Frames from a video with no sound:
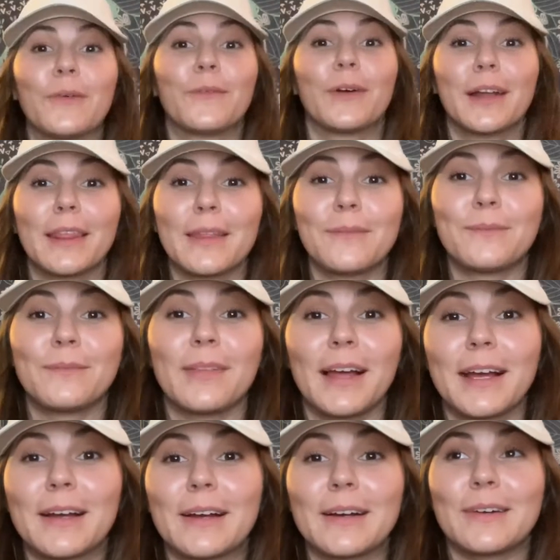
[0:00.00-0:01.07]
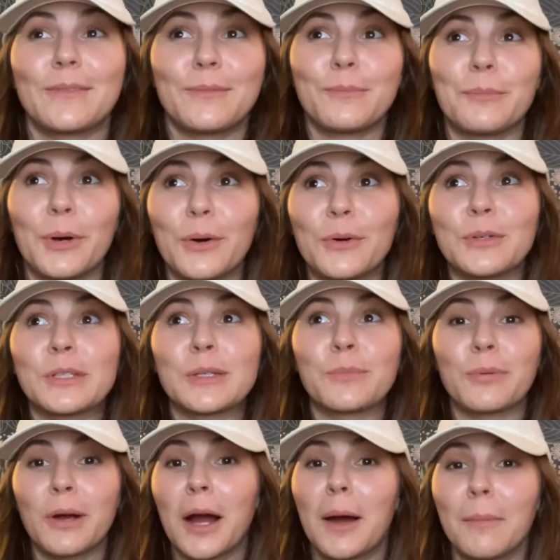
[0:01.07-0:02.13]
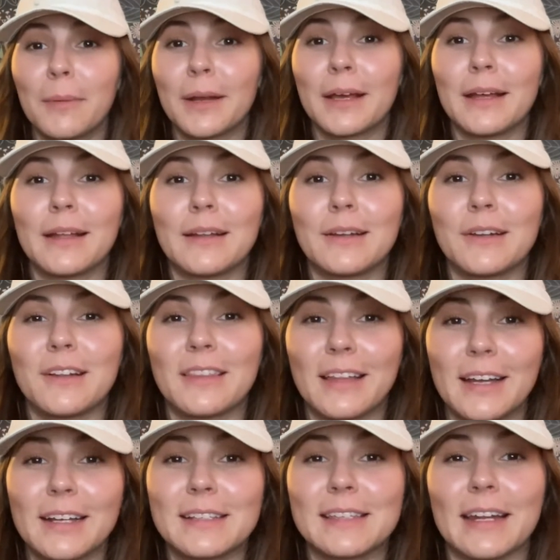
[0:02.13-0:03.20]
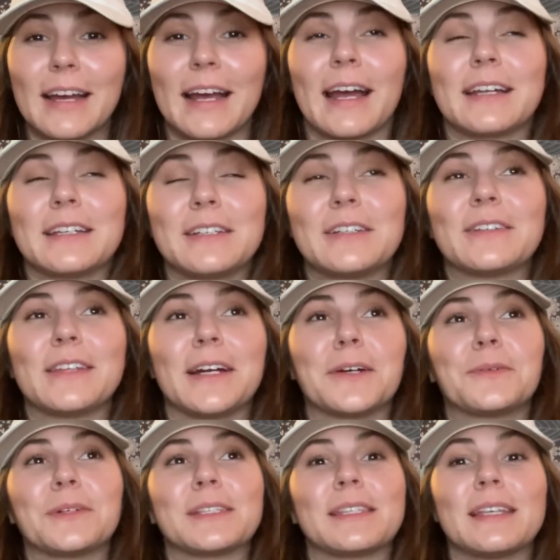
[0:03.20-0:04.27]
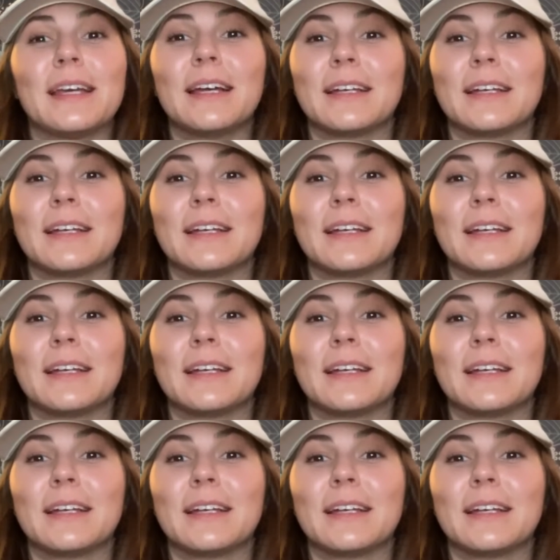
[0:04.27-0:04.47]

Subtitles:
One of the, like, most prominent things that I had to do there was